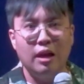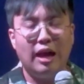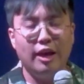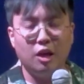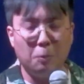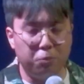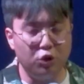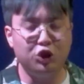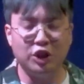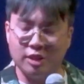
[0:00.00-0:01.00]
I
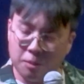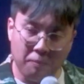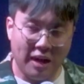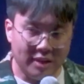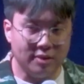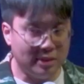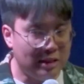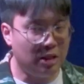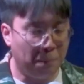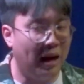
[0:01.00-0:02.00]
appreciated my
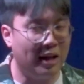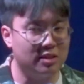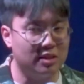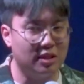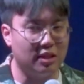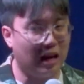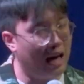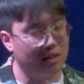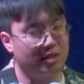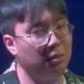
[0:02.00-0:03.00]
senior pastor
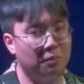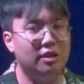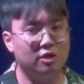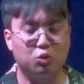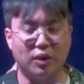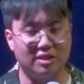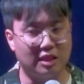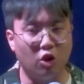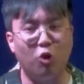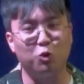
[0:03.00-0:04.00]
asking me this
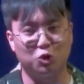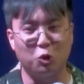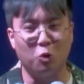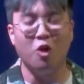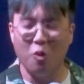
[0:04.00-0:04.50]
question also.